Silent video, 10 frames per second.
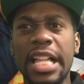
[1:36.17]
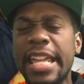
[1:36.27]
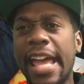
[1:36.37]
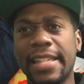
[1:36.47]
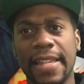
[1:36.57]

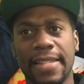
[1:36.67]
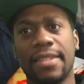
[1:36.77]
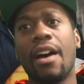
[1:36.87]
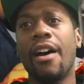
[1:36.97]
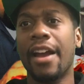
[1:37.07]
He has his
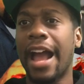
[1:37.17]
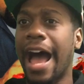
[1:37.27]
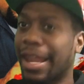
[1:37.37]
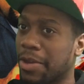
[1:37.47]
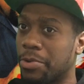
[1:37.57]
star in
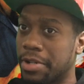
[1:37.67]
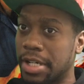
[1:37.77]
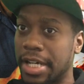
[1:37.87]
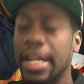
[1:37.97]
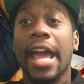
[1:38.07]

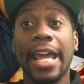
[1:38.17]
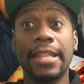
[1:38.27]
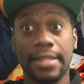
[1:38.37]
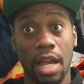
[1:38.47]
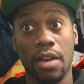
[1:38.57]
Hollywood. He
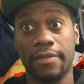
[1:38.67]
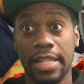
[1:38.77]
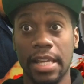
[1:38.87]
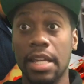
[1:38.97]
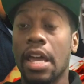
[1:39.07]
deserves
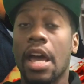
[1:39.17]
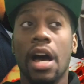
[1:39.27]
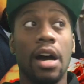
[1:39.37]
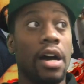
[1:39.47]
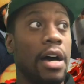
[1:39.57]
it.
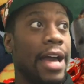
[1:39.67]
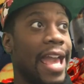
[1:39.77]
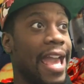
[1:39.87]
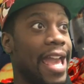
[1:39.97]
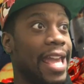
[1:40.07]

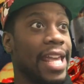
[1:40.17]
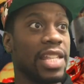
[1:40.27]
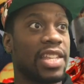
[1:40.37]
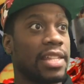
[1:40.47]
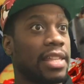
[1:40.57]
And he
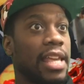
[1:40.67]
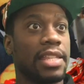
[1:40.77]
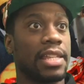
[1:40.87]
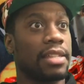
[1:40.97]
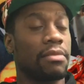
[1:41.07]

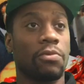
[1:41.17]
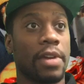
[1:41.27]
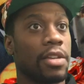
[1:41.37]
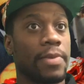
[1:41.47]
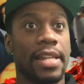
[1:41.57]
just
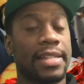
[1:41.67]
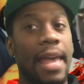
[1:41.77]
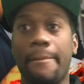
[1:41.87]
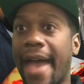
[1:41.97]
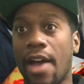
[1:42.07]
really, really
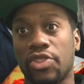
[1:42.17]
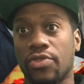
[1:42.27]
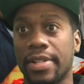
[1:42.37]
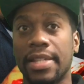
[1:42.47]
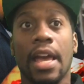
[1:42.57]
set
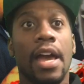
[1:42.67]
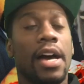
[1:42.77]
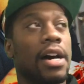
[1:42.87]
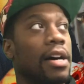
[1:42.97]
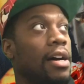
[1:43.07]
boundaries.
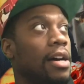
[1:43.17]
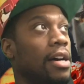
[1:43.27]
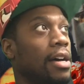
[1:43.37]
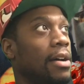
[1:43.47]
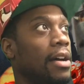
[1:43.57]

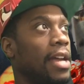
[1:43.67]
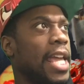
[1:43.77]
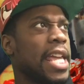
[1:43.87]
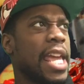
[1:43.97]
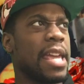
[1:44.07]

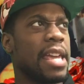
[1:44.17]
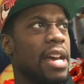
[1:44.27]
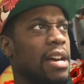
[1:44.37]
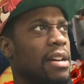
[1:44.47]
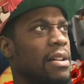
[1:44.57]
His
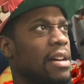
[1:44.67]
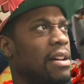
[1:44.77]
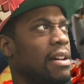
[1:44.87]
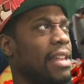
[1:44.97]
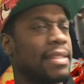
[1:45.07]

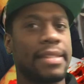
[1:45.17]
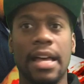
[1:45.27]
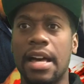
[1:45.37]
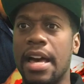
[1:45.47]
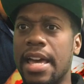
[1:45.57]

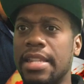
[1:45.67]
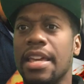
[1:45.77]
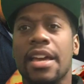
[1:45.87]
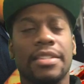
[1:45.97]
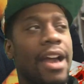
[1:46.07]
son,
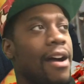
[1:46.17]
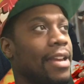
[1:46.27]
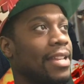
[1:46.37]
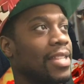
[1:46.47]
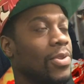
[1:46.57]
y'all
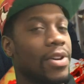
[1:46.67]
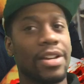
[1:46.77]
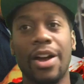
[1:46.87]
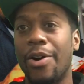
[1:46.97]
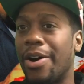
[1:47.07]
get into
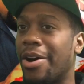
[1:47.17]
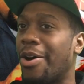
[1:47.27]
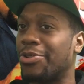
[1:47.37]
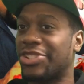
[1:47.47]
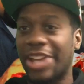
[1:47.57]
it.
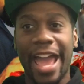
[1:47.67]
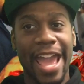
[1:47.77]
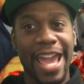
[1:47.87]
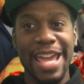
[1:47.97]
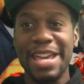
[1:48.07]

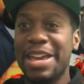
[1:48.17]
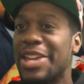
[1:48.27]
O'Shea